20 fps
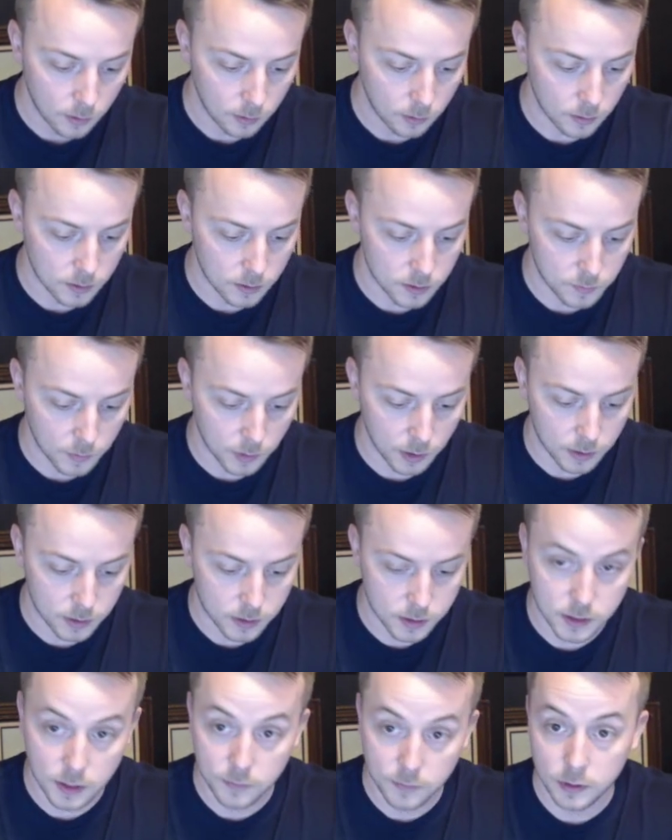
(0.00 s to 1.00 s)
it is minus
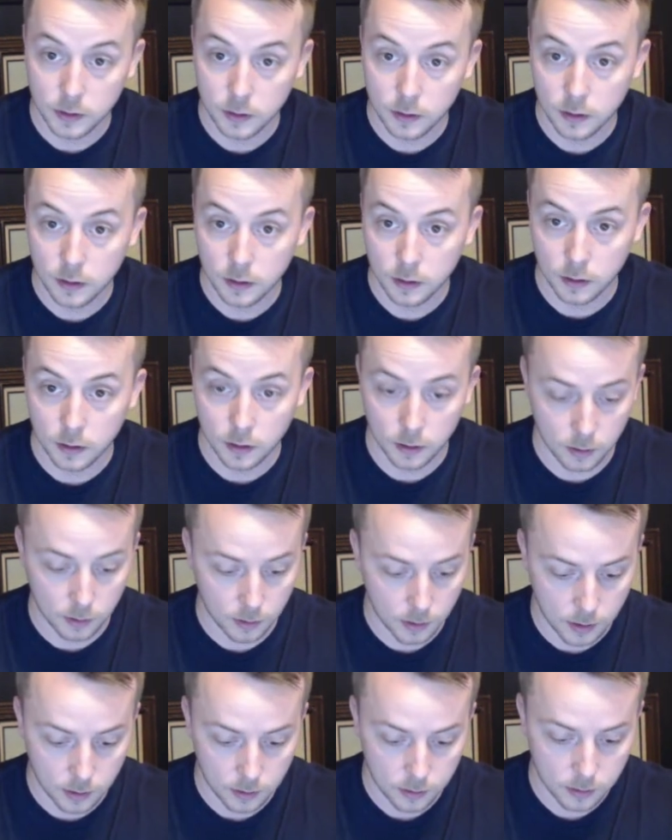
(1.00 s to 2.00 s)

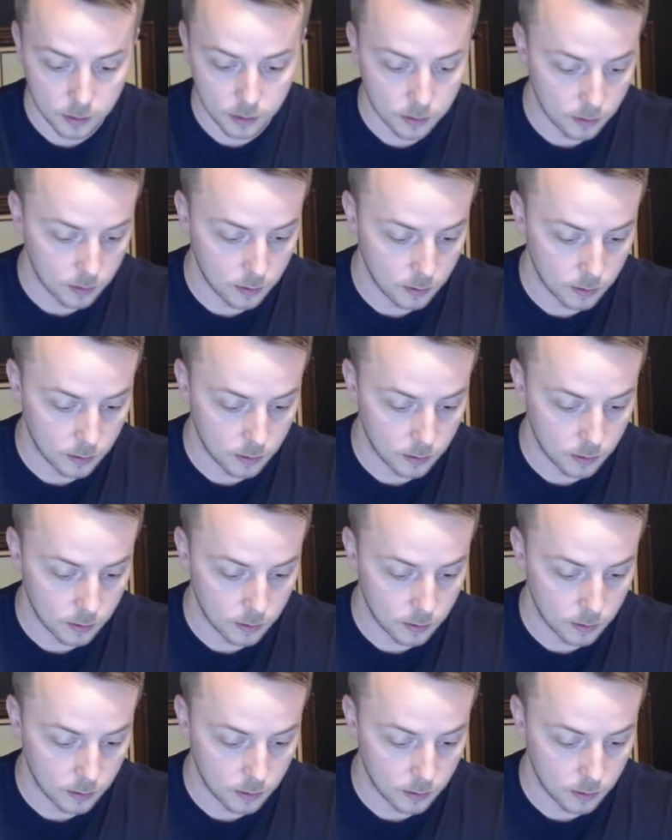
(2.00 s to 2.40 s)
7,980,